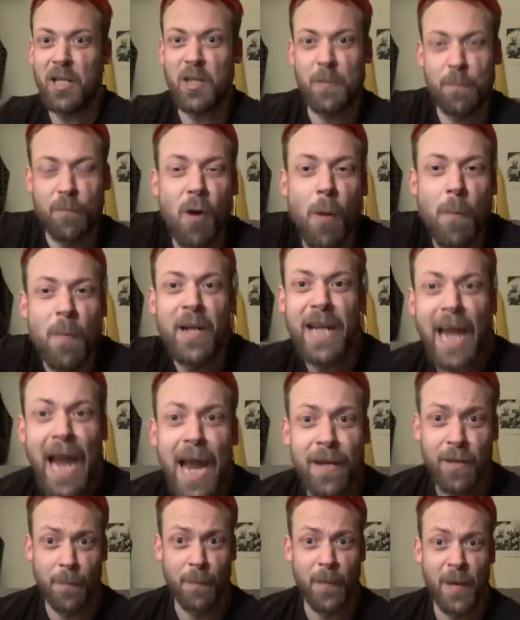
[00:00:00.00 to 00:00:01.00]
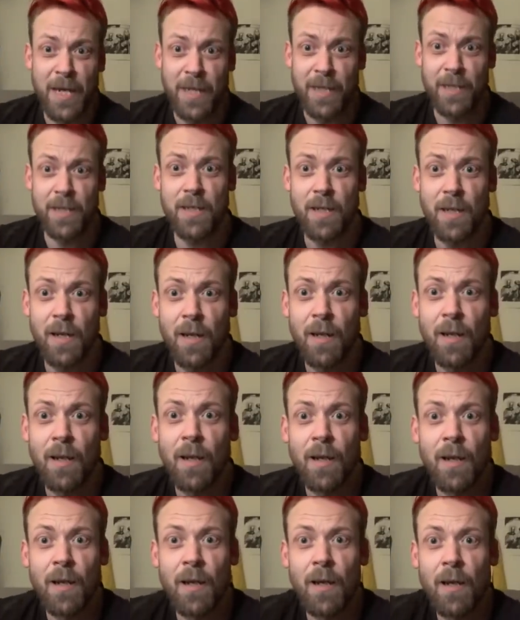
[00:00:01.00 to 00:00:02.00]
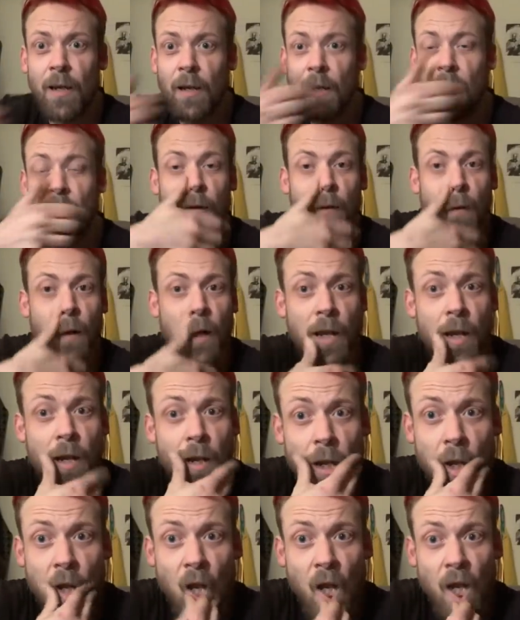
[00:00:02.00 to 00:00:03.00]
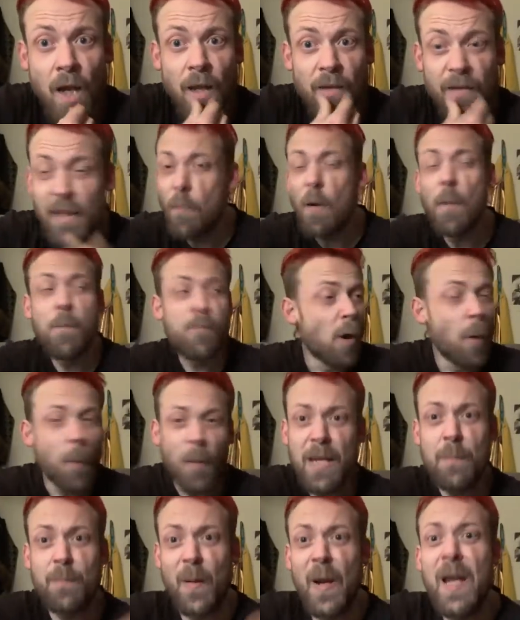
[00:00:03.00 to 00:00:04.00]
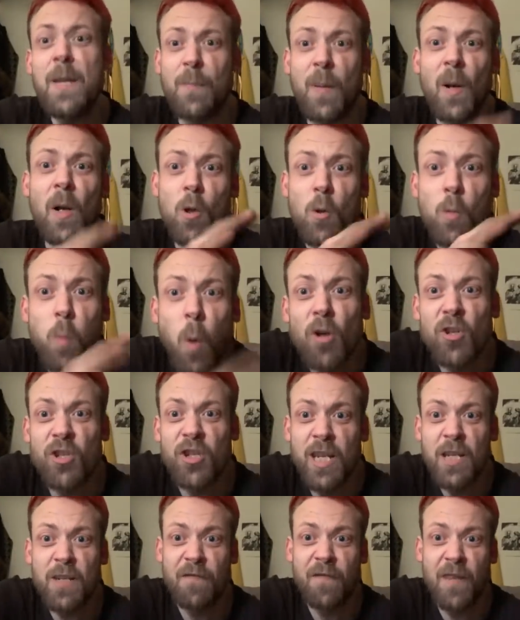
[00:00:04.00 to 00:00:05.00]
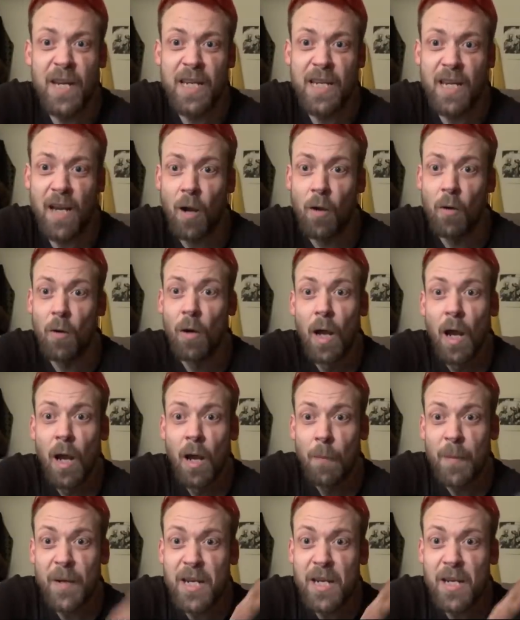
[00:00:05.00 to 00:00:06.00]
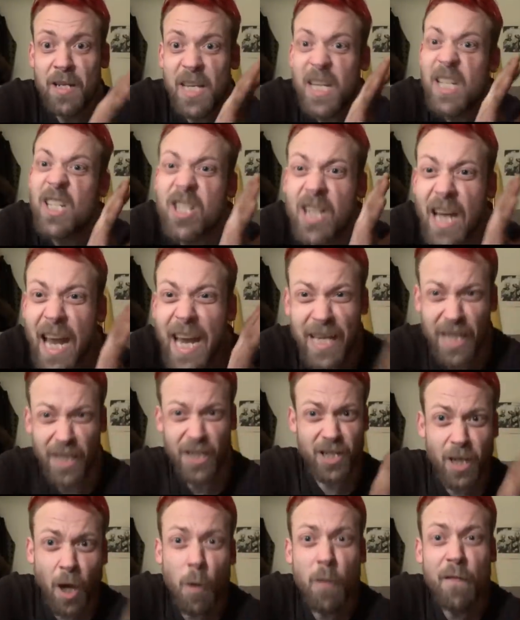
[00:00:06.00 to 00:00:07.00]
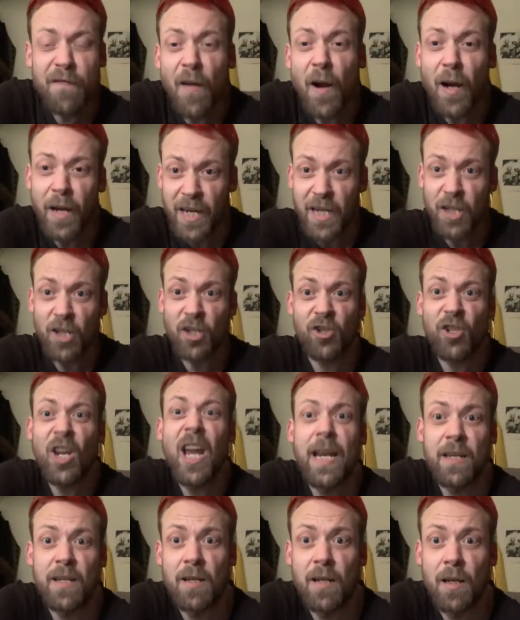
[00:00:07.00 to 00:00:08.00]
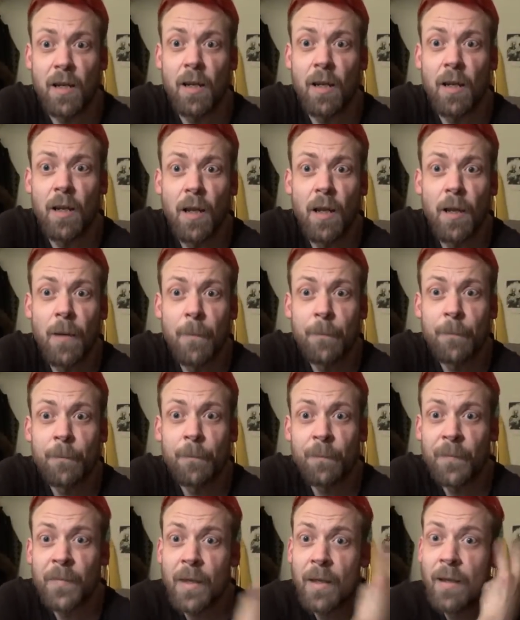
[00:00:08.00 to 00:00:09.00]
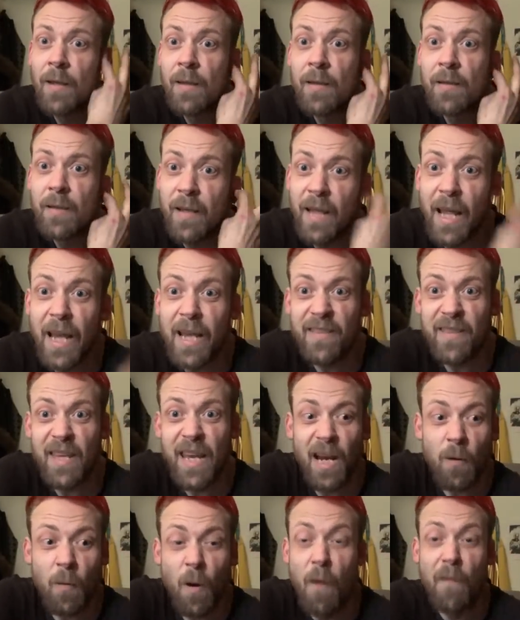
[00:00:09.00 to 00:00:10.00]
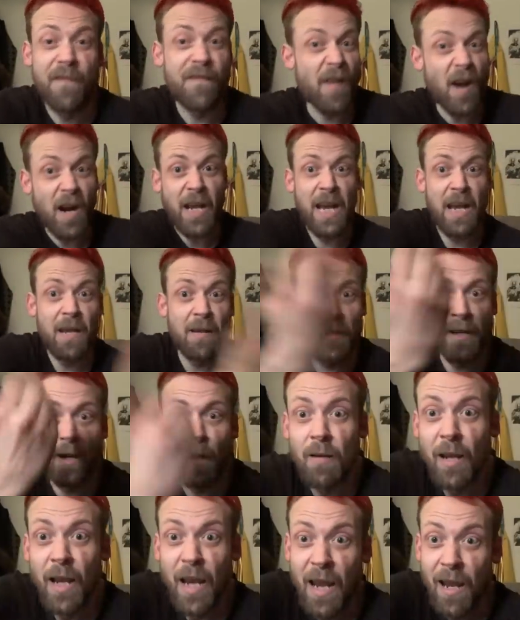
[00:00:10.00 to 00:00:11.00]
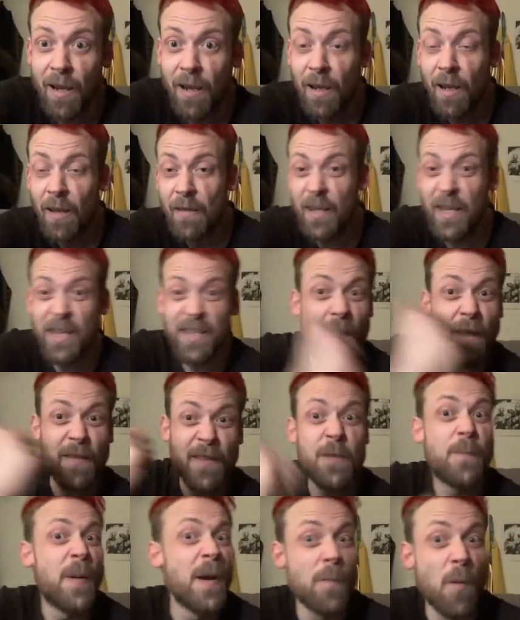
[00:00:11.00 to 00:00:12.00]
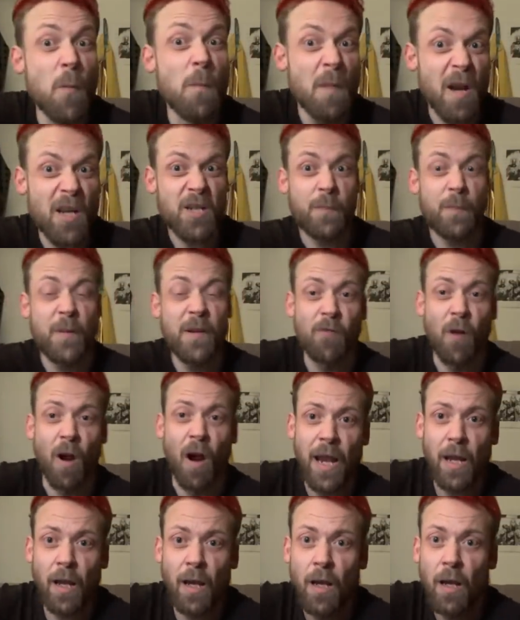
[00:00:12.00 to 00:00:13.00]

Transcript: propaganda piece. Right? There are probably people who watch this video because it's so fucking shit that they think, well, fuck it, you know, these people must be right.